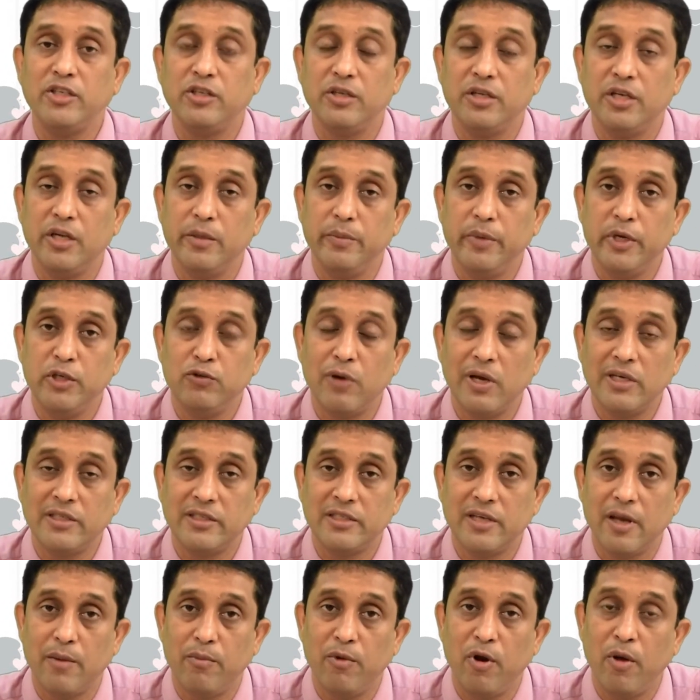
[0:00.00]
individuals'
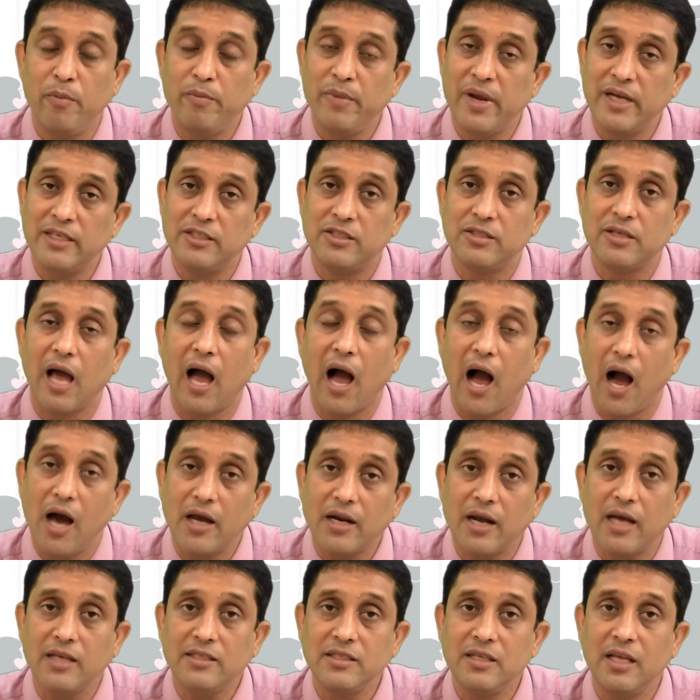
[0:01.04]
developments
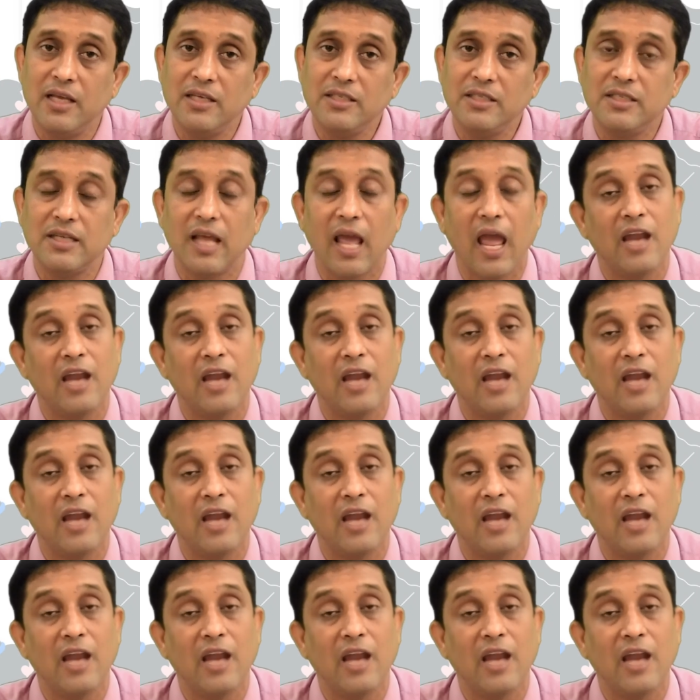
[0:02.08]
are assessed,